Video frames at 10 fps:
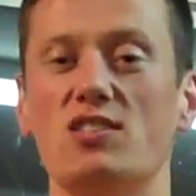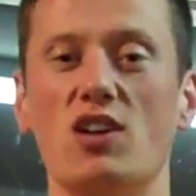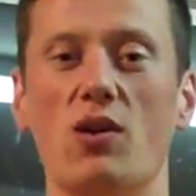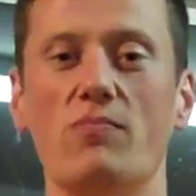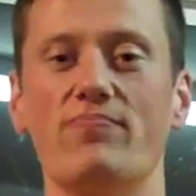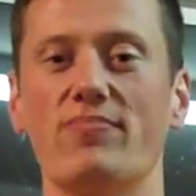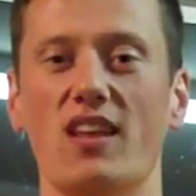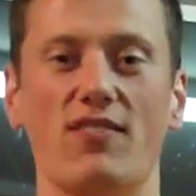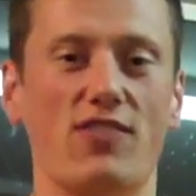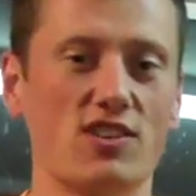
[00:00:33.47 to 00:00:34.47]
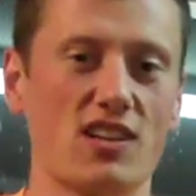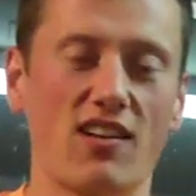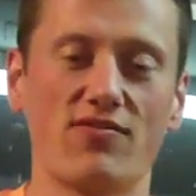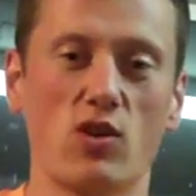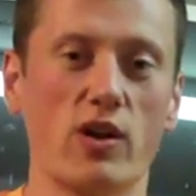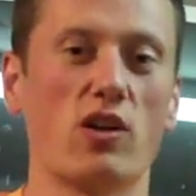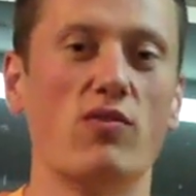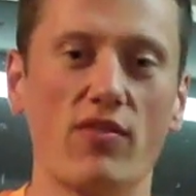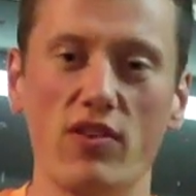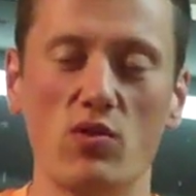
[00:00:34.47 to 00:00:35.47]
So, first off, quick
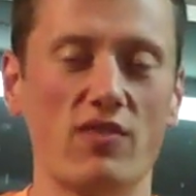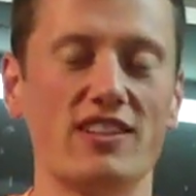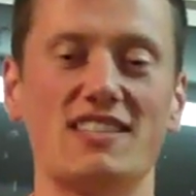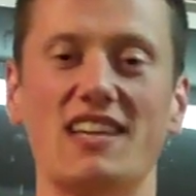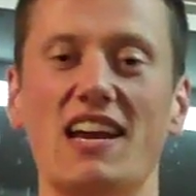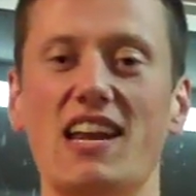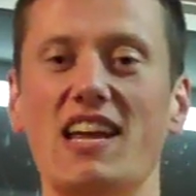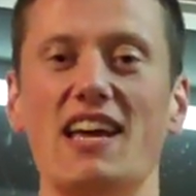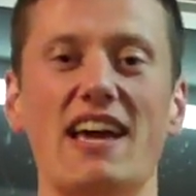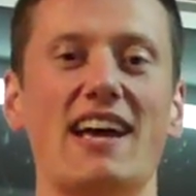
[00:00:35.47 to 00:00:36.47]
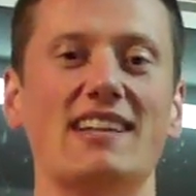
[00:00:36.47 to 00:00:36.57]
overview of Insanity.